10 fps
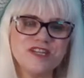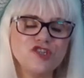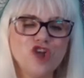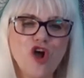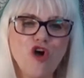
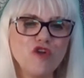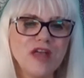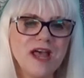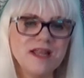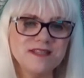you all
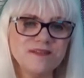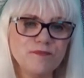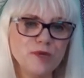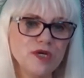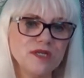kinds of
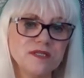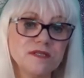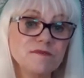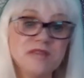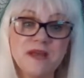birds, and
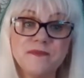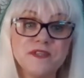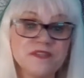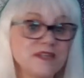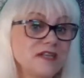sometimes they'll
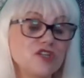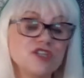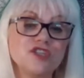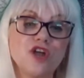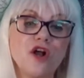send you a
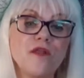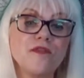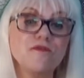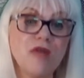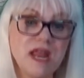song on
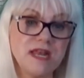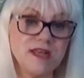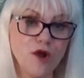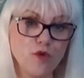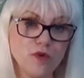the
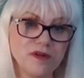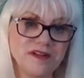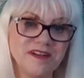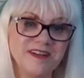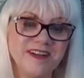radio,
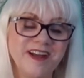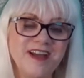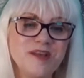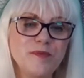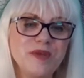
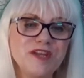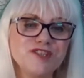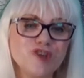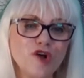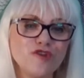and it'll be a
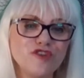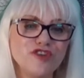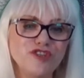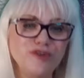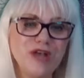song that
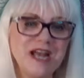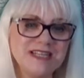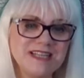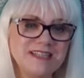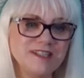you guys
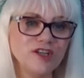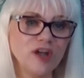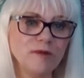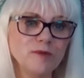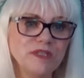had in
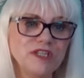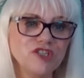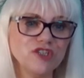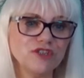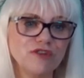common with
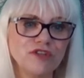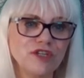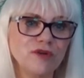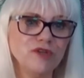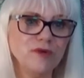each other, they
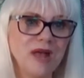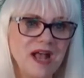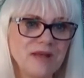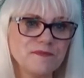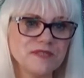know you
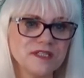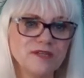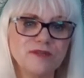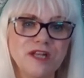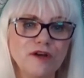
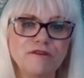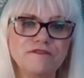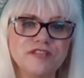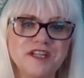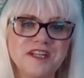absolutely loved.